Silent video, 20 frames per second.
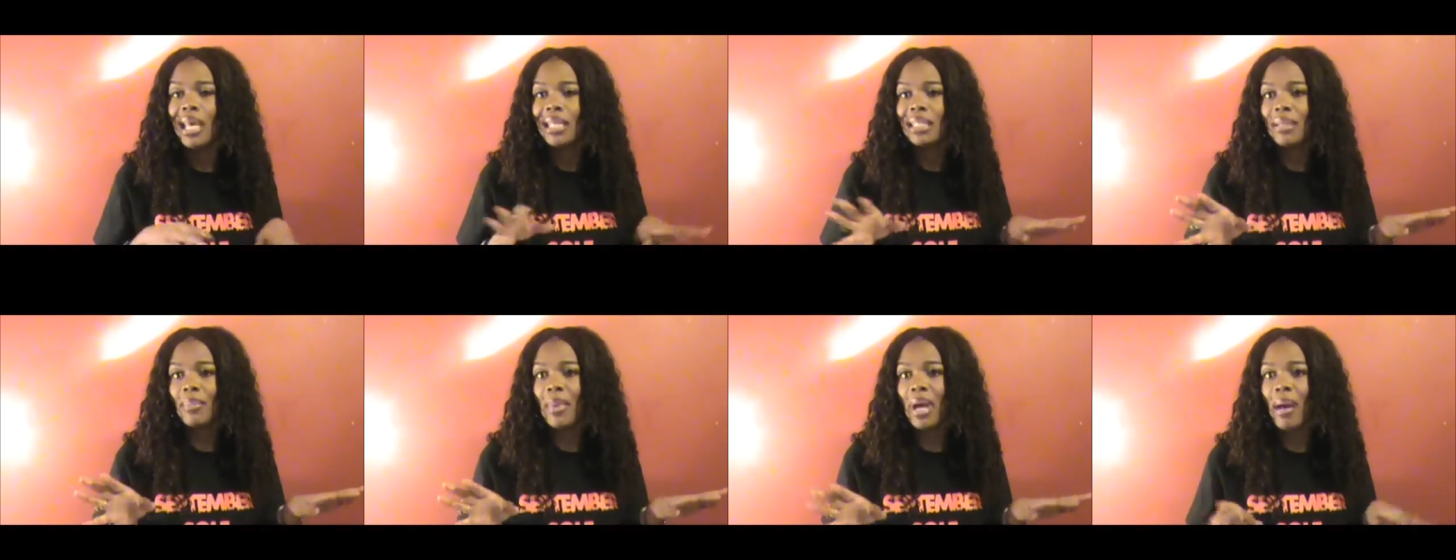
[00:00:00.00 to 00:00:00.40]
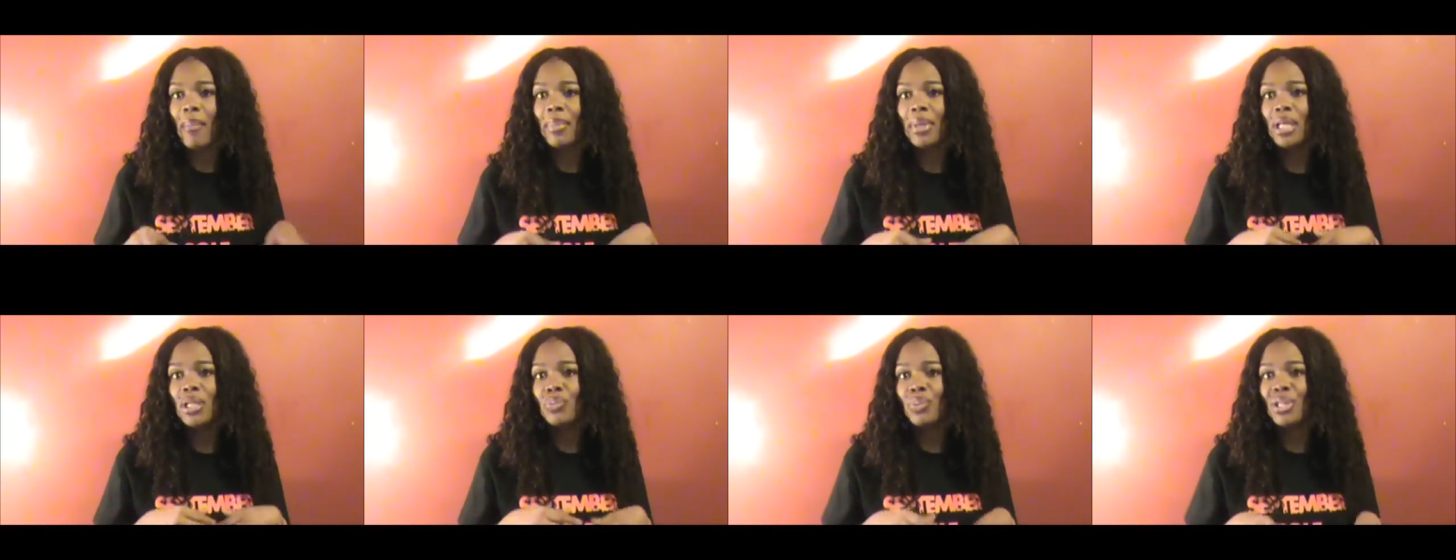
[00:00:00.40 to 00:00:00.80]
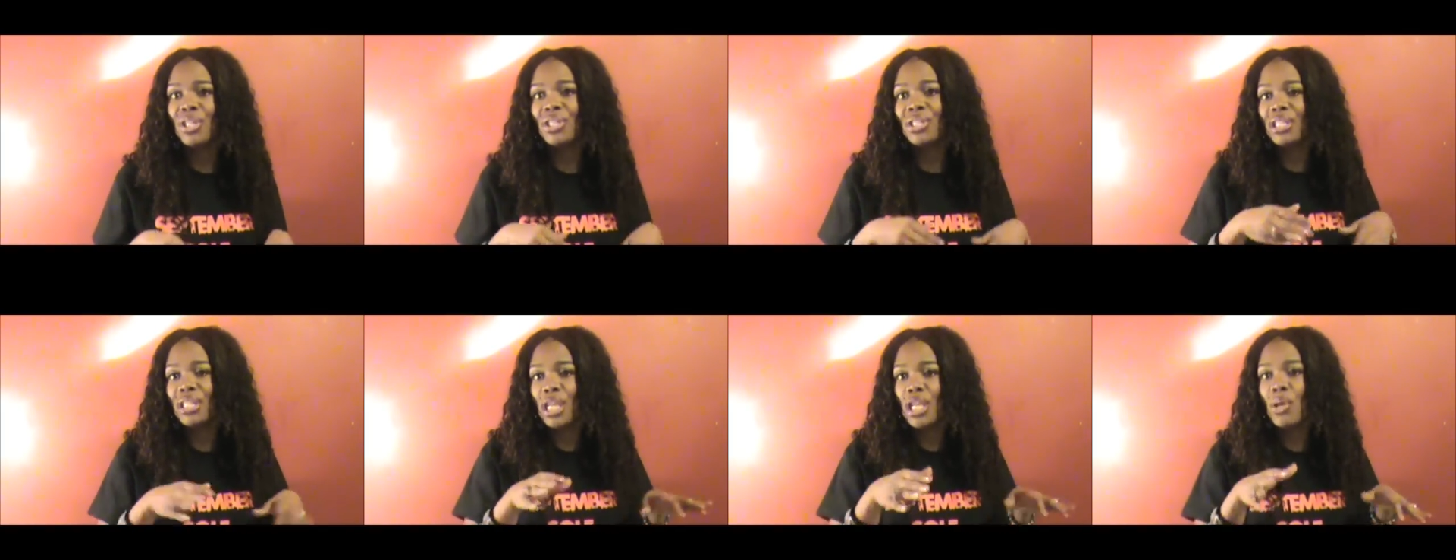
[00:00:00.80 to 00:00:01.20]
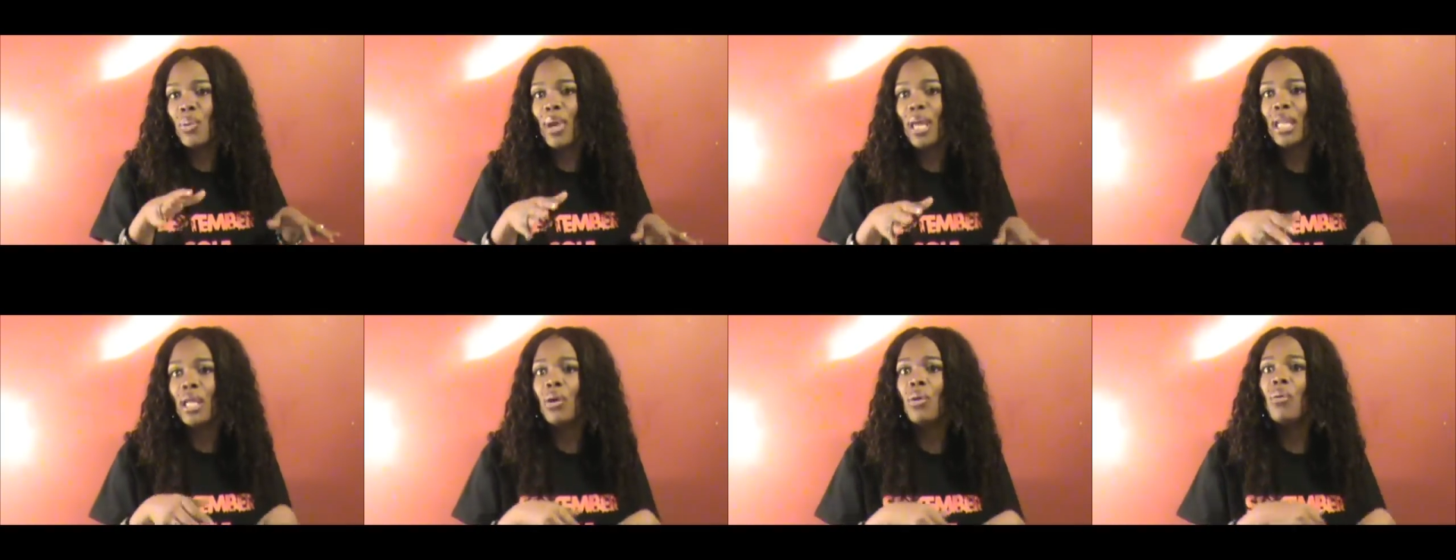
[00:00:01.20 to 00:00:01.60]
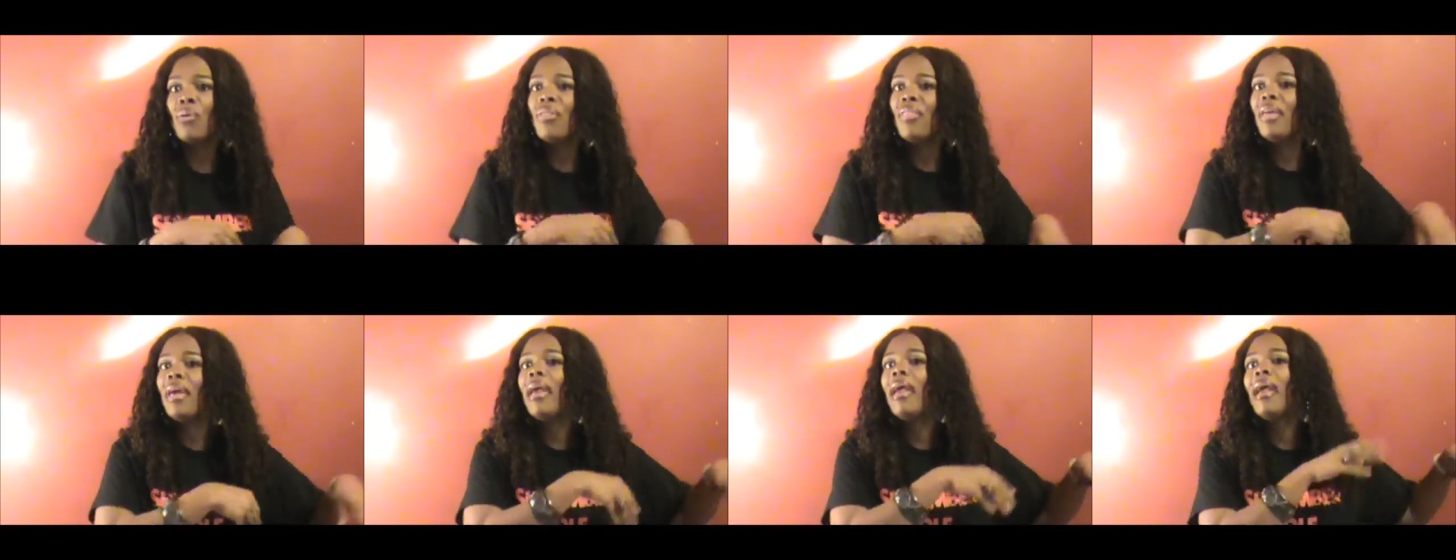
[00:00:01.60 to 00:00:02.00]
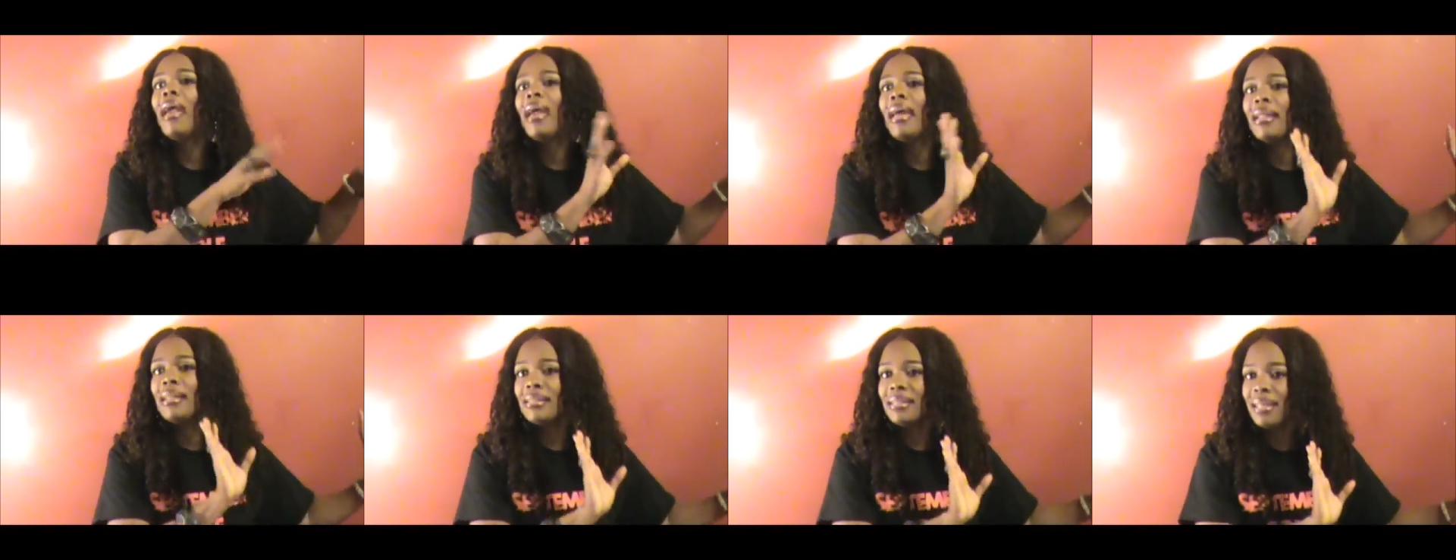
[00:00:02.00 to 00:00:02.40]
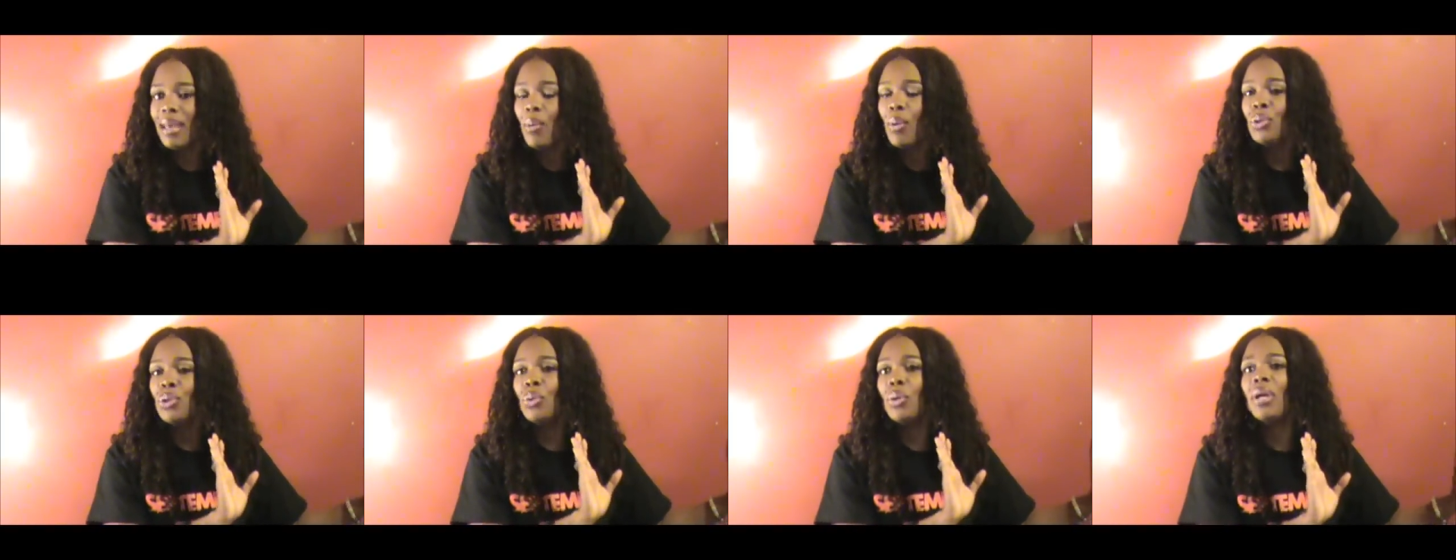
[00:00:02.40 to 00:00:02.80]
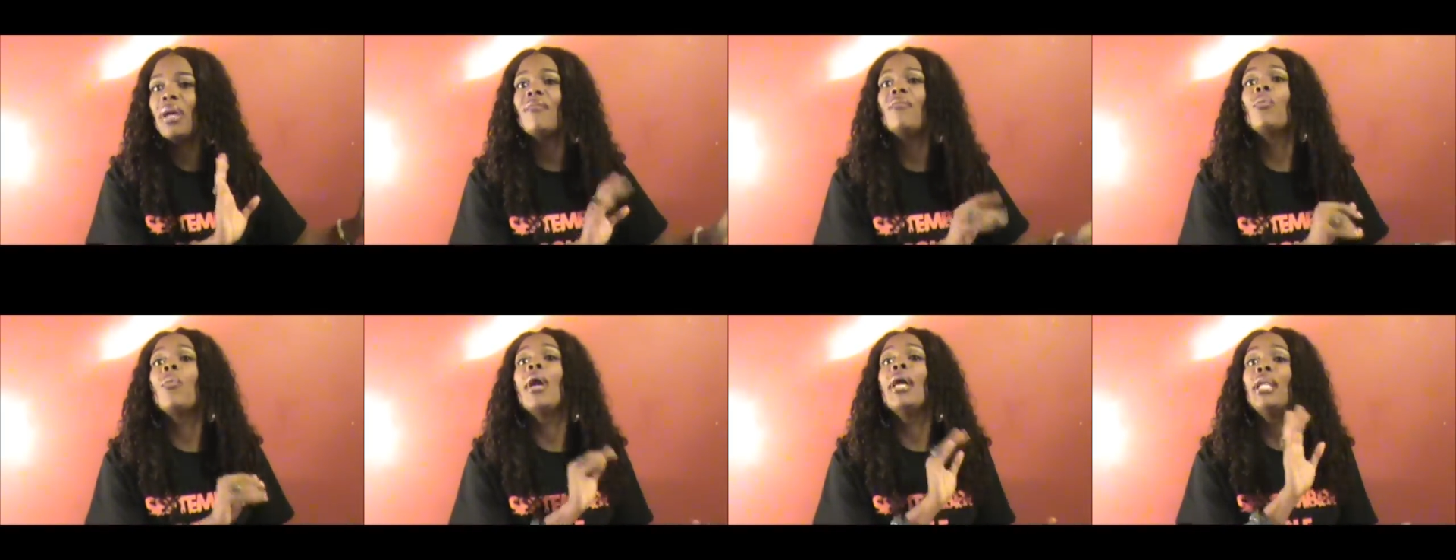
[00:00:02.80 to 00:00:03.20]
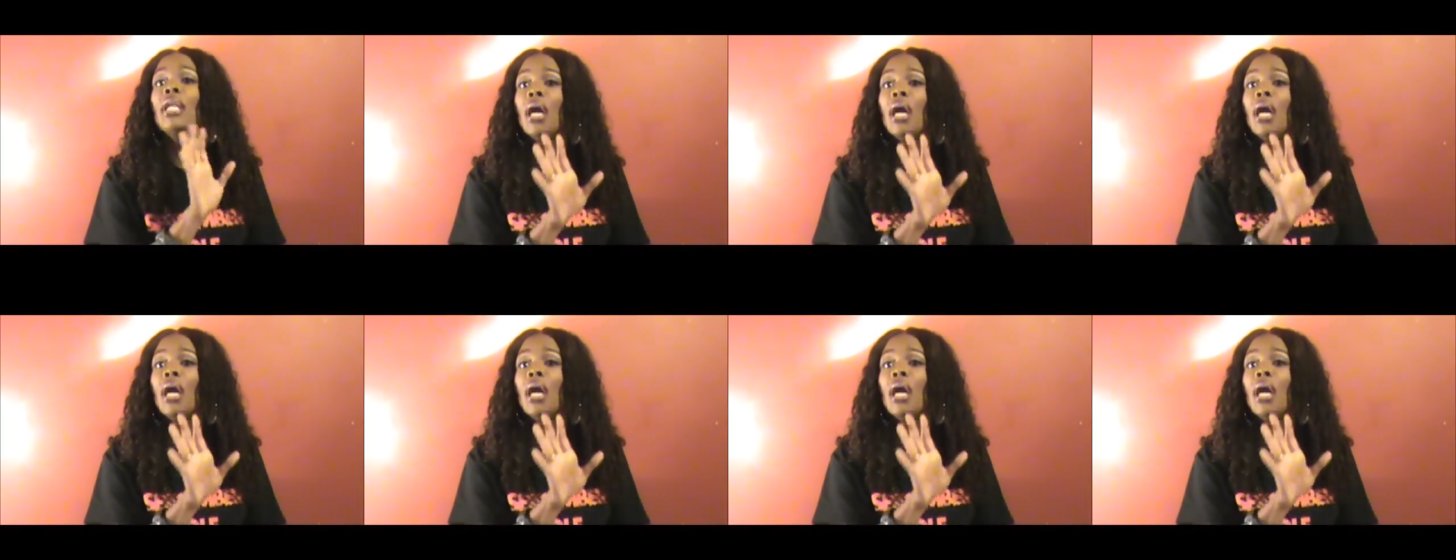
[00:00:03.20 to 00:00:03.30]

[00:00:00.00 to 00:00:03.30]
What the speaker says: some companies want to just send you any old thing and say, we'll do a giveaway.